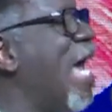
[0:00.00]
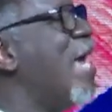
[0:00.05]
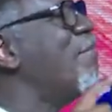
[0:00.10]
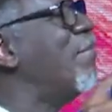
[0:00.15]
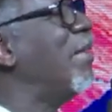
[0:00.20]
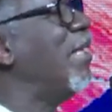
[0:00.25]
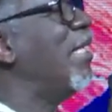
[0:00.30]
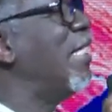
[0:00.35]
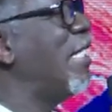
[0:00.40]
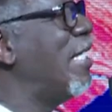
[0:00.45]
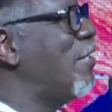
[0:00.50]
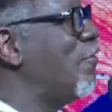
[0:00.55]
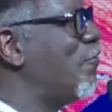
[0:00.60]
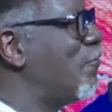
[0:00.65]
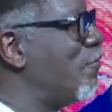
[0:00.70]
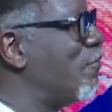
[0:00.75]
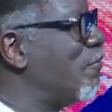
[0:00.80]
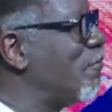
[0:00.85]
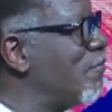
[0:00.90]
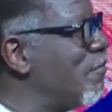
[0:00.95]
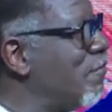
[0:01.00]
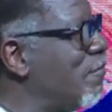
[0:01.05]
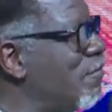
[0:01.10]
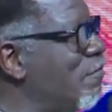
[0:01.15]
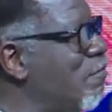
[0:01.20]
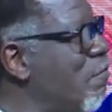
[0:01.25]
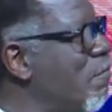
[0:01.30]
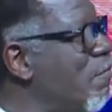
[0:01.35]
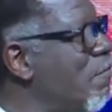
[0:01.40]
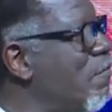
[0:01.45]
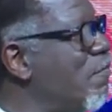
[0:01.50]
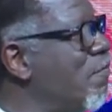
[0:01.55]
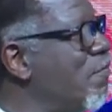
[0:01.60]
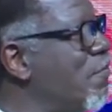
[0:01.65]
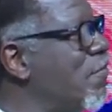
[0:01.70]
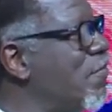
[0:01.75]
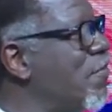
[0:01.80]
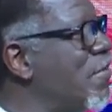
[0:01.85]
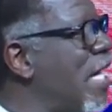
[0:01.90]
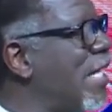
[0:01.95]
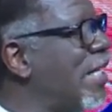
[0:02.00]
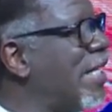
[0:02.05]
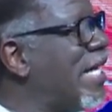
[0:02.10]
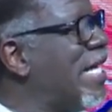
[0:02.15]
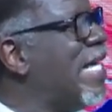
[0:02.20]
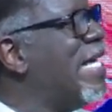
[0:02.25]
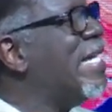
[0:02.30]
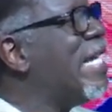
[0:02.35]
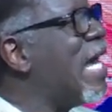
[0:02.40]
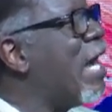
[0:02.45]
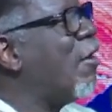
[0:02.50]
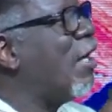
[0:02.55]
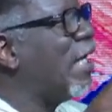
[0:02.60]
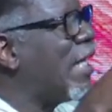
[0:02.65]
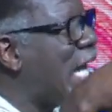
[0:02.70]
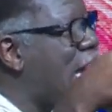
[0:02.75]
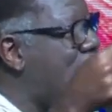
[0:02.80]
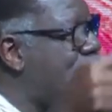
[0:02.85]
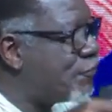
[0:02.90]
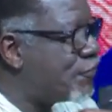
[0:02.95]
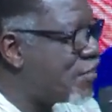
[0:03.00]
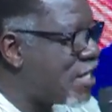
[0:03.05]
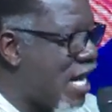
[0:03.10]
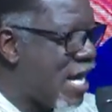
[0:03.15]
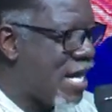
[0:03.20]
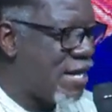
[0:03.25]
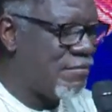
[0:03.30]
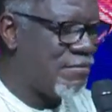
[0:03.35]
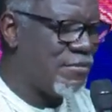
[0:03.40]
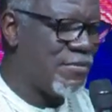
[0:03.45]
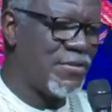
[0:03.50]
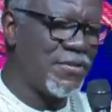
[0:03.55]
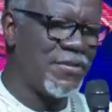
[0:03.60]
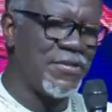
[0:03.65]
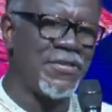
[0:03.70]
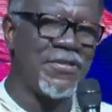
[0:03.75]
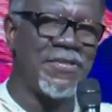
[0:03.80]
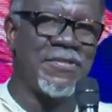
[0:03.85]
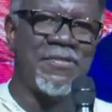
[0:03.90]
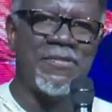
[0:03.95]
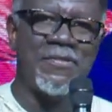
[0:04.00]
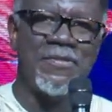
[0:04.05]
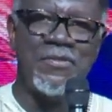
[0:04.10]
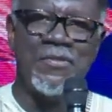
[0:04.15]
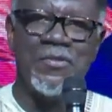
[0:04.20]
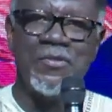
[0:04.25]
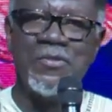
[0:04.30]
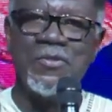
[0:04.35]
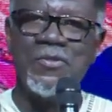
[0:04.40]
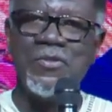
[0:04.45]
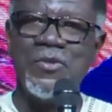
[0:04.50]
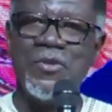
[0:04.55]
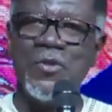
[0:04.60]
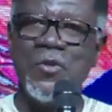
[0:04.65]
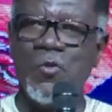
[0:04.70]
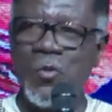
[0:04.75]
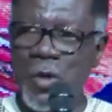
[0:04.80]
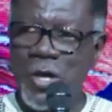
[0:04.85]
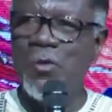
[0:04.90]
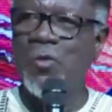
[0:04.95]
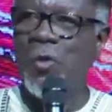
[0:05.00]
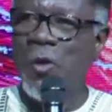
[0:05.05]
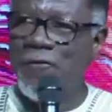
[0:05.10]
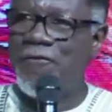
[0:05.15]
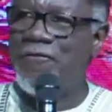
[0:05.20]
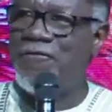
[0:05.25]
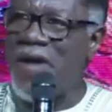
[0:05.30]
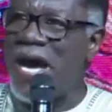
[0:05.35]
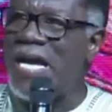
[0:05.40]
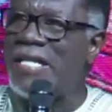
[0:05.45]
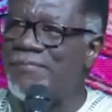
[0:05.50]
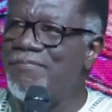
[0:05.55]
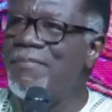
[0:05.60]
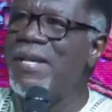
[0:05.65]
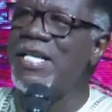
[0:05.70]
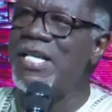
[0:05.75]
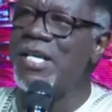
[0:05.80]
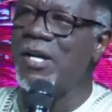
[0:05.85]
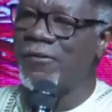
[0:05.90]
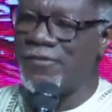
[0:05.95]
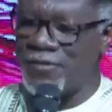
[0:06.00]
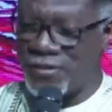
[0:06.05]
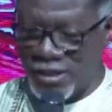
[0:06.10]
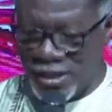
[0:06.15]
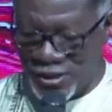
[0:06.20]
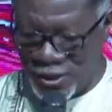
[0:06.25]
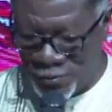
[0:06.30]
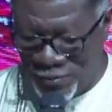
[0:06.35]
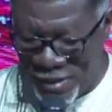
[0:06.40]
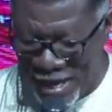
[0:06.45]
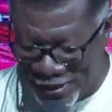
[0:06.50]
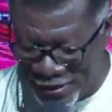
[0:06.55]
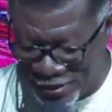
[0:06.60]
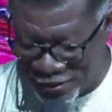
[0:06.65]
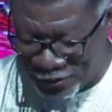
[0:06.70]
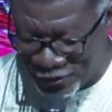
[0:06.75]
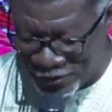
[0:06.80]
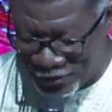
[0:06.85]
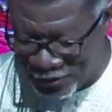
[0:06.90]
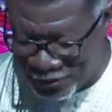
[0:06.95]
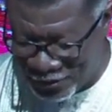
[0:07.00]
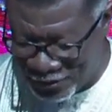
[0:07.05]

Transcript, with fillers: believe that in our lifetimes, we will fight many of such battles.